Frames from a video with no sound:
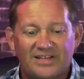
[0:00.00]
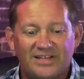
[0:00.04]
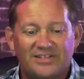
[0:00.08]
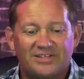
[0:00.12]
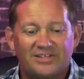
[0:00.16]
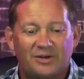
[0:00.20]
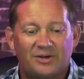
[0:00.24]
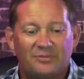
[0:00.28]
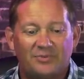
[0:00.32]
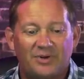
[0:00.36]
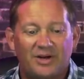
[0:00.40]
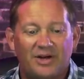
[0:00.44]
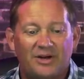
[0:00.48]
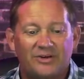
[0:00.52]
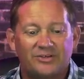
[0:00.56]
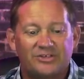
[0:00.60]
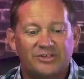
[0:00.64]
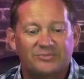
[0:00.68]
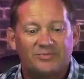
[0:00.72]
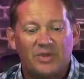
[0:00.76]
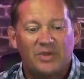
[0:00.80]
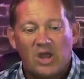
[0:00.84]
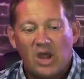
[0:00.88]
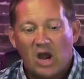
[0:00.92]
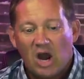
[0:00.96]
That's something
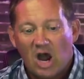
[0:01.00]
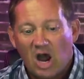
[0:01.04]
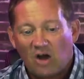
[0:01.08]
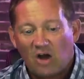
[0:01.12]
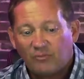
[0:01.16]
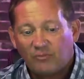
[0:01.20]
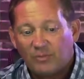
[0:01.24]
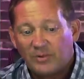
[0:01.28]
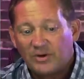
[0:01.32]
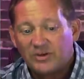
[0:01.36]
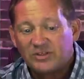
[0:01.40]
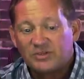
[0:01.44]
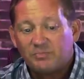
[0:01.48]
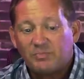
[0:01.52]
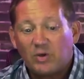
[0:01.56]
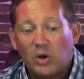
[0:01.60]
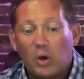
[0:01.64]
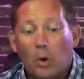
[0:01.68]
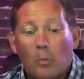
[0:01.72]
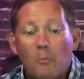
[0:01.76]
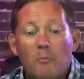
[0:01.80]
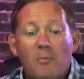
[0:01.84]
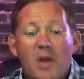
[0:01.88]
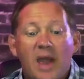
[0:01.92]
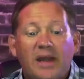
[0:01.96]
else. Hoffman has
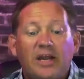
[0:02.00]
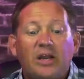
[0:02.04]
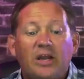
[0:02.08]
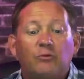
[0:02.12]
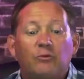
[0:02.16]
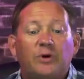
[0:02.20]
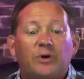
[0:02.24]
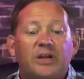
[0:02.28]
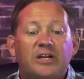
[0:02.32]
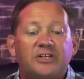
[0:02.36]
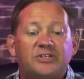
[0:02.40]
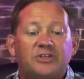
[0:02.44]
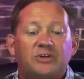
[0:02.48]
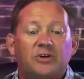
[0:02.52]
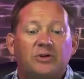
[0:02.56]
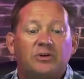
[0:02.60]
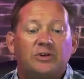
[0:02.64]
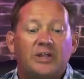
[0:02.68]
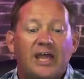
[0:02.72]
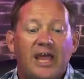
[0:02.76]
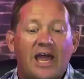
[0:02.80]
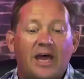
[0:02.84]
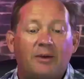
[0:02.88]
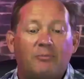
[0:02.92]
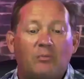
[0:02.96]
built many
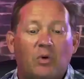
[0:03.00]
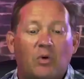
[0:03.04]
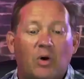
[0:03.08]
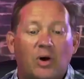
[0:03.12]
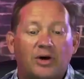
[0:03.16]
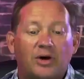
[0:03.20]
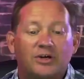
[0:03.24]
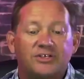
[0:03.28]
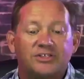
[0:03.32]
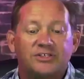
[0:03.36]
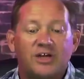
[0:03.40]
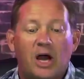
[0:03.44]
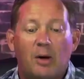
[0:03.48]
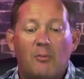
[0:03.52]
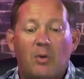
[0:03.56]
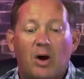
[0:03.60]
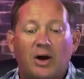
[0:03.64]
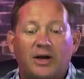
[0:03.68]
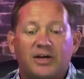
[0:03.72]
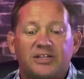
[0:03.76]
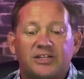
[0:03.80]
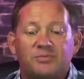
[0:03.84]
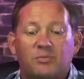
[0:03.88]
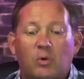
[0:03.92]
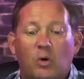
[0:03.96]
regional landmarks.
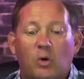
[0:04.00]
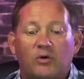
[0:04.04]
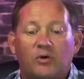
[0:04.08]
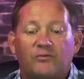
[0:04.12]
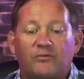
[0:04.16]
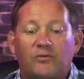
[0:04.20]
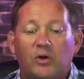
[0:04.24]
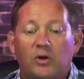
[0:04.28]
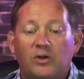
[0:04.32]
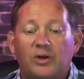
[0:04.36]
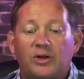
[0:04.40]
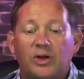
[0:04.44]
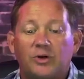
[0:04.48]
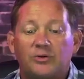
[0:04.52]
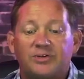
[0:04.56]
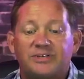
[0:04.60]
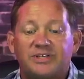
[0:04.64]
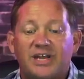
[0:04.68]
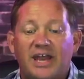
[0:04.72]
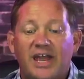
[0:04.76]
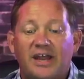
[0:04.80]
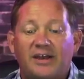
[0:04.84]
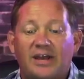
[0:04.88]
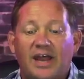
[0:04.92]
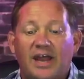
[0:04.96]
Among its portfolio
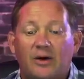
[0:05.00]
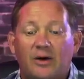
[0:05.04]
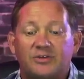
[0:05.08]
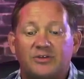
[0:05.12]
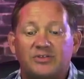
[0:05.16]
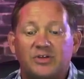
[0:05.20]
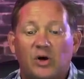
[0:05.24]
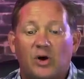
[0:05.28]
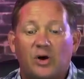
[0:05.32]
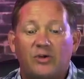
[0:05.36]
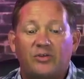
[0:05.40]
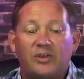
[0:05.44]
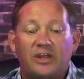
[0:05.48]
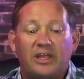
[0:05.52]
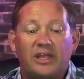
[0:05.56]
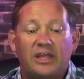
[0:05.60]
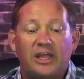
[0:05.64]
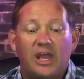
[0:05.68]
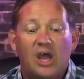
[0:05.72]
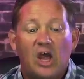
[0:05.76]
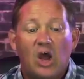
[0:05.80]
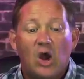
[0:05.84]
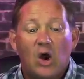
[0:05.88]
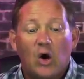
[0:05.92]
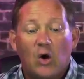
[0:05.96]
standouts are
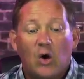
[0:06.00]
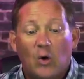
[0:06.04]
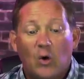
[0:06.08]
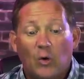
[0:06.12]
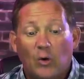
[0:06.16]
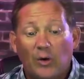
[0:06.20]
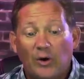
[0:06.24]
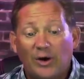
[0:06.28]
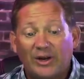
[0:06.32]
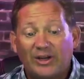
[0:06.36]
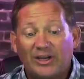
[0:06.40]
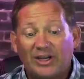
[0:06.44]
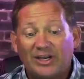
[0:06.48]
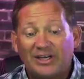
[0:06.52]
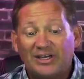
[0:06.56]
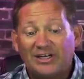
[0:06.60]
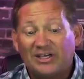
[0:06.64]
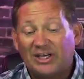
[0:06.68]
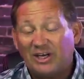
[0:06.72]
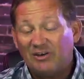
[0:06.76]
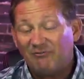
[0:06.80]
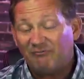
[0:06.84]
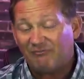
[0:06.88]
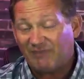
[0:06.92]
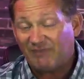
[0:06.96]
the
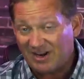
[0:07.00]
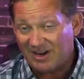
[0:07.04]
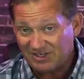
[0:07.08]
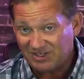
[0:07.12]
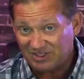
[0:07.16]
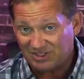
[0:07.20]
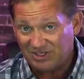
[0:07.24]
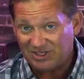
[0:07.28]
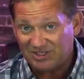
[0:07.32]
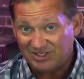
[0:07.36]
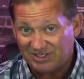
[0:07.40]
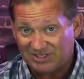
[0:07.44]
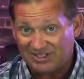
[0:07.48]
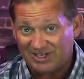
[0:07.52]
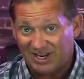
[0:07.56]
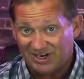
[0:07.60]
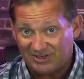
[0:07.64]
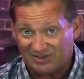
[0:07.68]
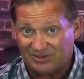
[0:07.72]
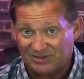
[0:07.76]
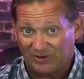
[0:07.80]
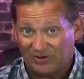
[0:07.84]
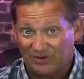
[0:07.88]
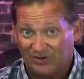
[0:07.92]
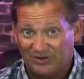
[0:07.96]
Oregon Convention
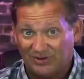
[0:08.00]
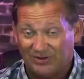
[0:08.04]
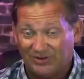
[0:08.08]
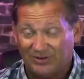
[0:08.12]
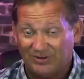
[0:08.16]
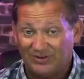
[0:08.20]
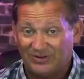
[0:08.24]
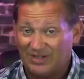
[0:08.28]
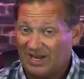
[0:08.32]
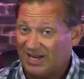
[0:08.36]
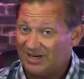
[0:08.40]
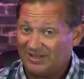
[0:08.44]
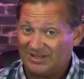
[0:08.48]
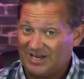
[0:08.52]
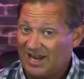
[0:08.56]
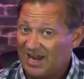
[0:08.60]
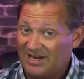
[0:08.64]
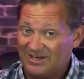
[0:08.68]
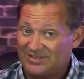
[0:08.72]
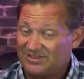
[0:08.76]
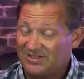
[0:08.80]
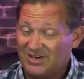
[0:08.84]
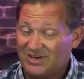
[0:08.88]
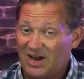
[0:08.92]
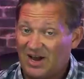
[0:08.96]
Center.
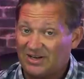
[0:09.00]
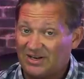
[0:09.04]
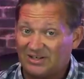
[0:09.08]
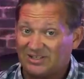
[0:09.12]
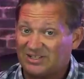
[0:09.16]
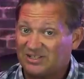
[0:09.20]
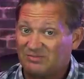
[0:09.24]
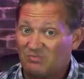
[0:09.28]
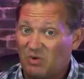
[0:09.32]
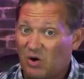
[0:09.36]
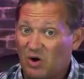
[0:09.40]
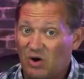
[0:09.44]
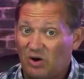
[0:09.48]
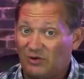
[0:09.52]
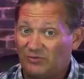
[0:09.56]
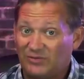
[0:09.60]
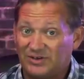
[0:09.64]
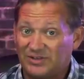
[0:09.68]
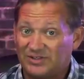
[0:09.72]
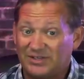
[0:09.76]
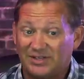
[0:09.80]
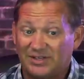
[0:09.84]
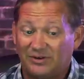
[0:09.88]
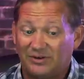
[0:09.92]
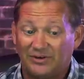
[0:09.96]
That is not a small
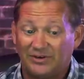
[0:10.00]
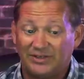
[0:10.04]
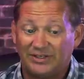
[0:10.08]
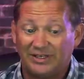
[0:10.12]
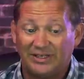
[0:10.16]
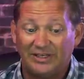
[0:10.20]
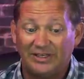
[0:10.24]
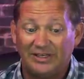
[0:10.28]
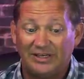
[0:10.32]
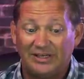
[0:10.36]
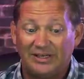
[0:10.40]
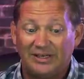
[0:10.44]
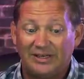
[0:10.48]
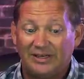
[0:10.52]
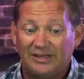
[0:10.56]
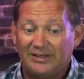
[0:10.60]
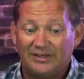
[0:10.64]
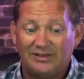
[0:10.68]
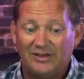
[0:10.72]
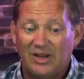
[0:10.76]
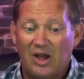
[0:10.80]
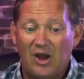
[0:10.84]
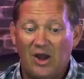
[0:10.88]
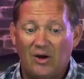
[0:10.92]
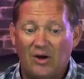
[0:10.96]
facility.
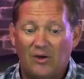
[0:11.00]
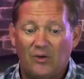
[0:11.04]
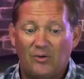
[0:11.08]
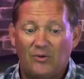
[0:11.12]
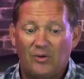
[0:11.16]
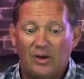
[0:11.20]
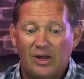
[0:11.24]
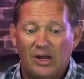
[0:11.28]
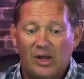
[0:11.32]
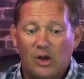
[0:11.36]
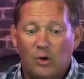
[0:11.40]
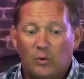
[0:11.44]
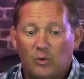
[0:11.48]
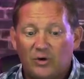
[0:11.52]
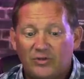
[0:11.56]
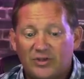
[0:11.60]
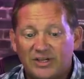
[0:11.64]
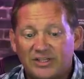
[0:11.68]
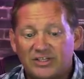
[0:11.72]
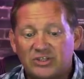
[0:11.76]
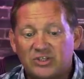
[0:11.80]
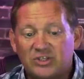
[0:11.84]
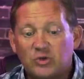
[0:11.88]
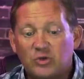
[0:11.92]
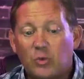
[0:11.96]
No,
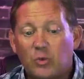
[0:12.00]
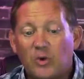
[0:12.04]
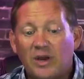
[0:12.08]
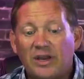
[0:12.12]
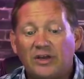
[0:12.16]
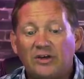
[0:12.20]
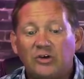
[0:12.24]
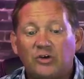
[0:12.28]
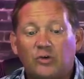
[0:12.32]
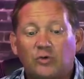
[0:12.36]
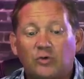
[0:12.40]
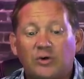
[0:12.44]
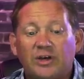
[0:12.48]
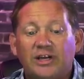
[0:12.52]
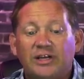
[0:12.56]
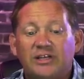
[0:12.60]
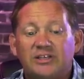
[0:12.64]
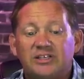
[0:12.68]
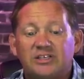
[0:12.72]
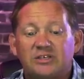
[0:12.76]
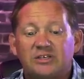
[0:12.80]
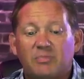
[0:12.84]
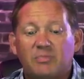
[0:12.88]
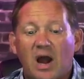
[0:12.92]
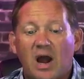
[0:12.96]
with its twin
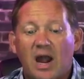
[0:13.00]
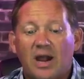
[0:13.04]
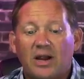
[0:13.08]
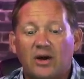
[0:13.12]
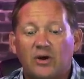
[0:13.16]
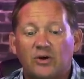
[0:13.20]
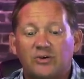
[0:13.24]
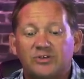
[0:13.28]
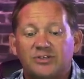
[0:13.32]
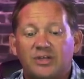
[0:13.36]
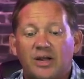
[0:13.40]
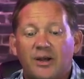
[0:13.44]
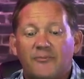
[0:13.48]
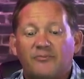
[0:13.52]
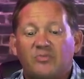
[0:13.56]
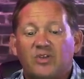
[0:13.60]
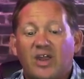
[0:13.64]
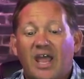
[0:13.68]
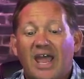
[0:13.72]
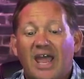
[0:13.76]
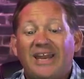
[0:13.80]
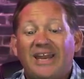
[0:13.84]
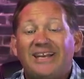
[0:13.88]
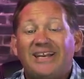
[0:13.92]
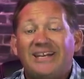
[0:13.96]
green spires
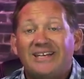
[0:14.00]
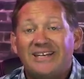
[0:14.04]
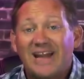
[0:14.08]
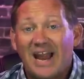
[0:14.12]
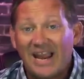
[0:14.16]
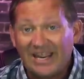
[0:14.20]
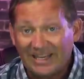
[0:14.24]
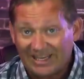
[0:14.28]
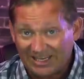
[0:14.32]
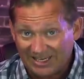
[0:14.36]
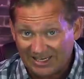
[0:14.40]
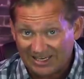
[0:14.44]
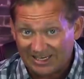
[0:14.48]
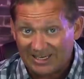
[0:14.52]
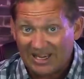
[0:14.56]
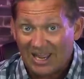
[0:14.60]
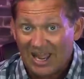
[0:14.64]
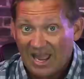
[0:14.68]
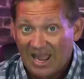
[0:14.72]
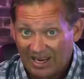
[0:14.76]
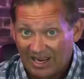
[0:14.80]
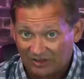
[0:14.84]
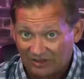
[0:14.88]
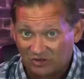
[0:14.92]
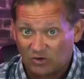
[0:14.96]
and
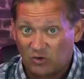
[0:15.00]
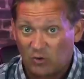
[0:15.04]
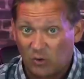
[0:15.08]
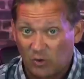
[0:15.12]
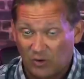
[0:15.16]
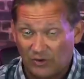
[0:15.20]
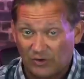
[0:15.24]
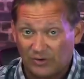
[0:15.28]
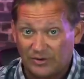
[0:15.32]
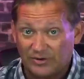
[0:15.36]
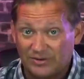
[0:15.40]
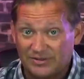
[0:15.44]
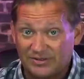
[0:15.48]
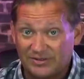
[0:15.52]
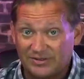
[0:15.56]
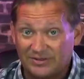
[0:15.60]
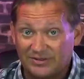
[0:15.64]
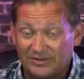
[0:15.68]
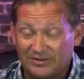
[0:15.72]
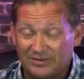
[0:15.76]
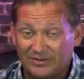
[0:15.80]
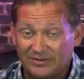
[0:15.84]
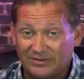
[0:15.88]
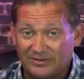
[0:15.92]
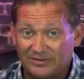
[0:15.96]
Nike
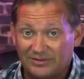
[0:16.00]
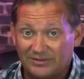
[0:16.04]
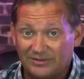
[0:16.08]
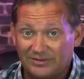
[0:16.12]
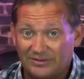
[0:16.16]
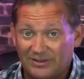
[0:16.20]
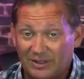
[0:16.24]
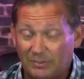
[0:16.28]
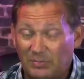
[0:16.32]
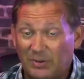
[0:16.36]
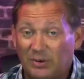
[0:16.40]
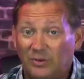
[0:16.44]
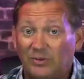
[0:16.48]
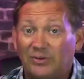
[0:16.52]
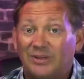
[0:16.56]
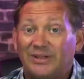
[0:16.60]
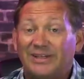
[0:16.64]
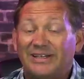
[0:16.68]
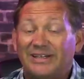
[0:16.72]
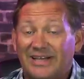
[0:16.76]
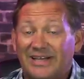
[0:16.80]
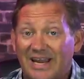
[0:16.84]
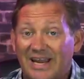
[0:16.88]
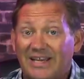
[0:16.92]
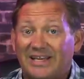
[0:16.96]
headquarters. It
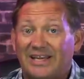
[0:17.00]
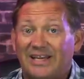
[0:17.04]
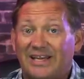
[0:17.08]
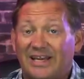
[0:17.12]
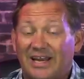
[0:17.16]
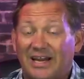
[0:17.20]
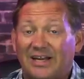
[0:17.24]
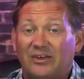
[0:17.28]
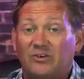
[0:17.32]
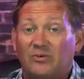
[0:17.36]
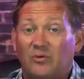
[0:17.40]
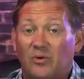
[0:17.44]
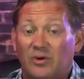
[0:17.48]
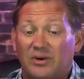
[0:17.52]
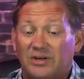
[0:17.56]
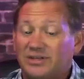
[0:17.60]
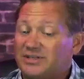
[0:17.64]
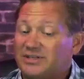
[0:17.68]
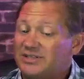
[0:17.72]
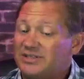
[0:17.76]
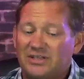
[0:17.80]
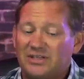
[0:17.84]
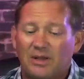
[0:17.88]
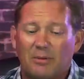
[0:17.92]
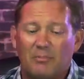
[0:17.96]
built Nike
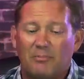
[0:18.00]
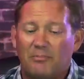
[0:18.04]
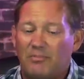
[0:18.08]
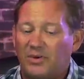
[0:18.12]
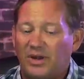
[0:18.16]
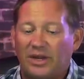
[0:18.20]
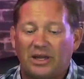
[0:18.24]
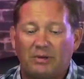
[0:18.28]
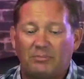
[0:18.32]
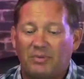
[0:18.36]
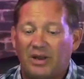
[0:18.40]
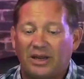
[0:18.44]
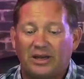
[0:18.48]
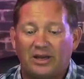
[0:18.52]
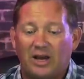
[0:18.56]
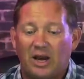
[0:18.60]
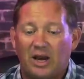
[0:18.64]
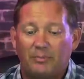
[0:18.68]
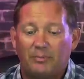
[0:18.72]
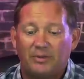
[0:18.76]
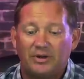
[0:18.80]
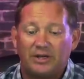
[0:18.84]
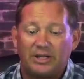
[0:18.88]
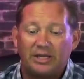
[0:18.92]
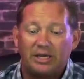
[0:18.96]
headquarters. This is a big
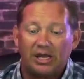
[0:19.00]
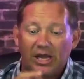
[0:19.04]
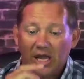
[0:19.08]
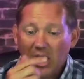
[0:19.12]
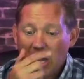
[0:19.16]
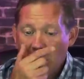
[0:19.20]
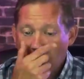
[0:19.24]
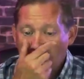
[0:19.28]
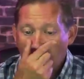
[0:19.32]
company.